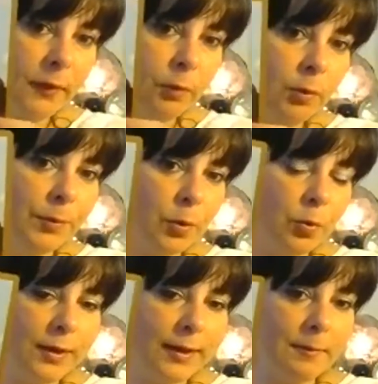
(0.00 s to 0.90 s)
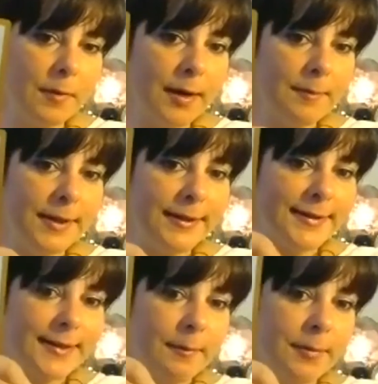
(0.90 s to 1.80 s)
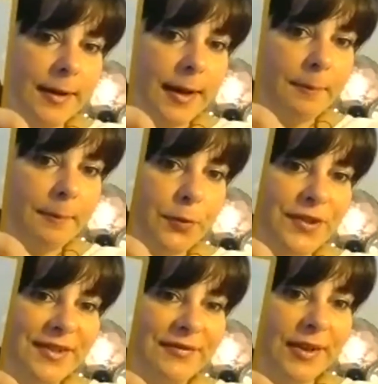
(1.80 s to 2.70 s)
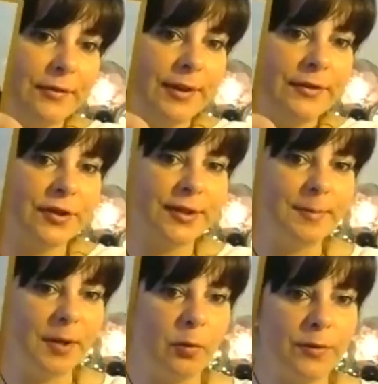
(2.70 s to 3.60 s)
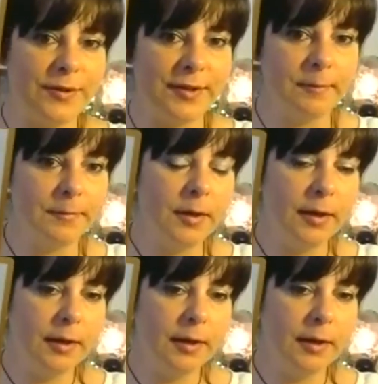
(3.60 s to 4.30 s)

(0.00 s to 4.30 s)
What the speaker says: what we call it? Am I being stubborn and persevering just because I'm